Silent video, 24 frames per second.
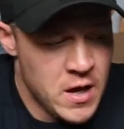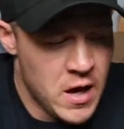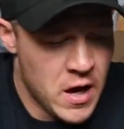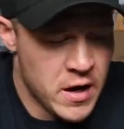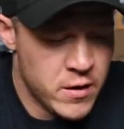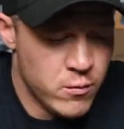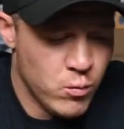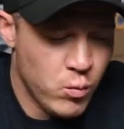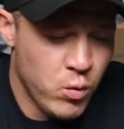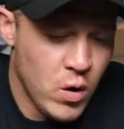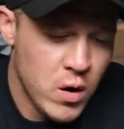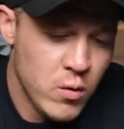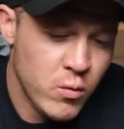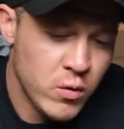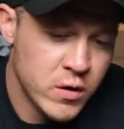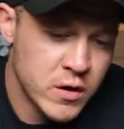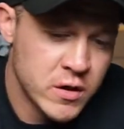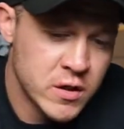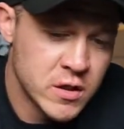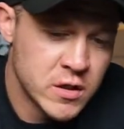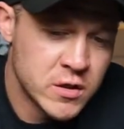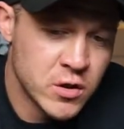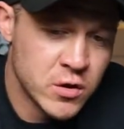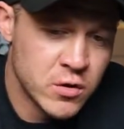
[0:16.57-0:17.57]
And what I
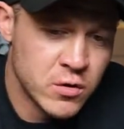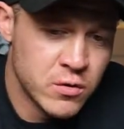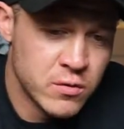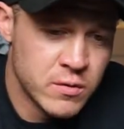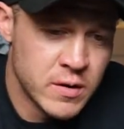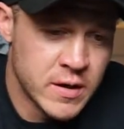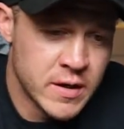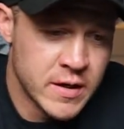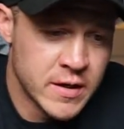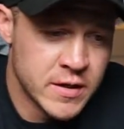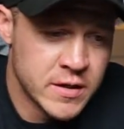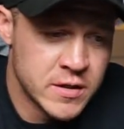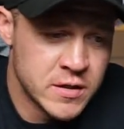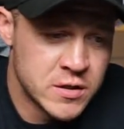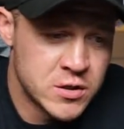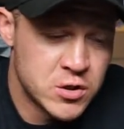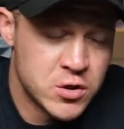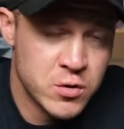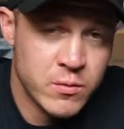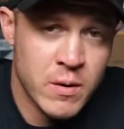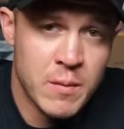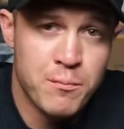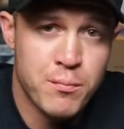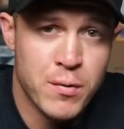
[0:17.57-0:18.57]
wanted to do is
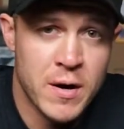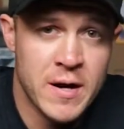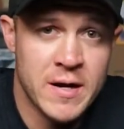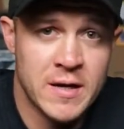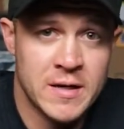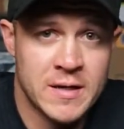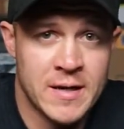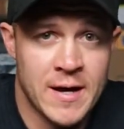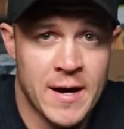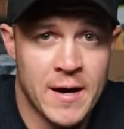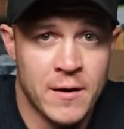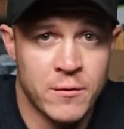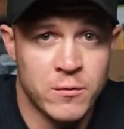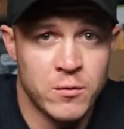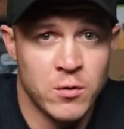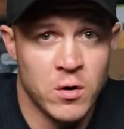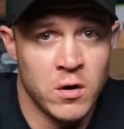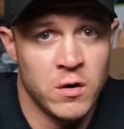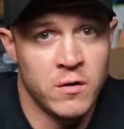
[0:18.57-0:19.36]
do a breakdown